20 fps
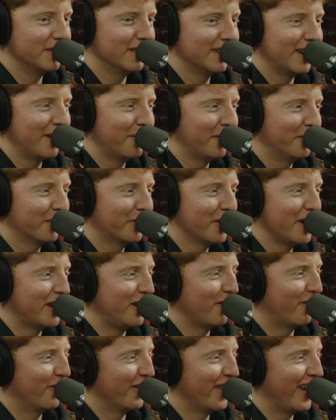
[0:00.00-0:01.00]
and I went, well, thank
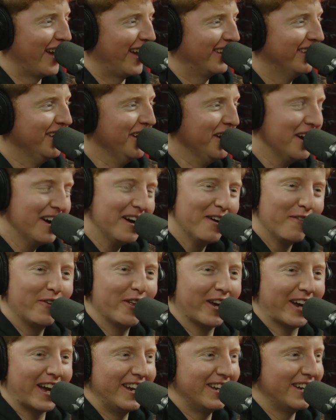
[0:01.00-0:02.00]
you for that. I feel
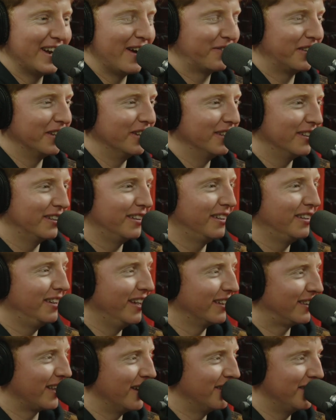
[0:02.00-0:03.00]
like I didn't have to
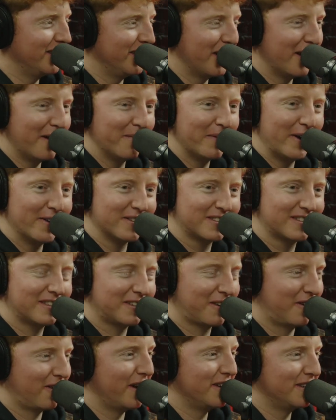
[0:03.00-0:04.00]
get that DM. That was
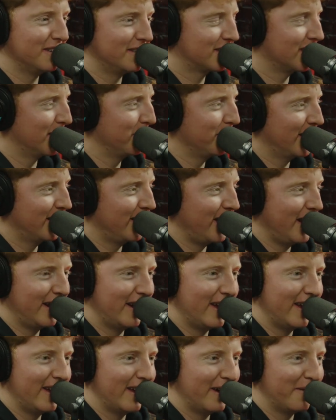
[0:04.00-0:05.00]
crazy to send me at 8
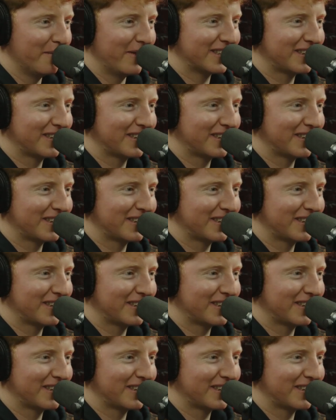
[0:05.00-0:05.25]
a.m. That's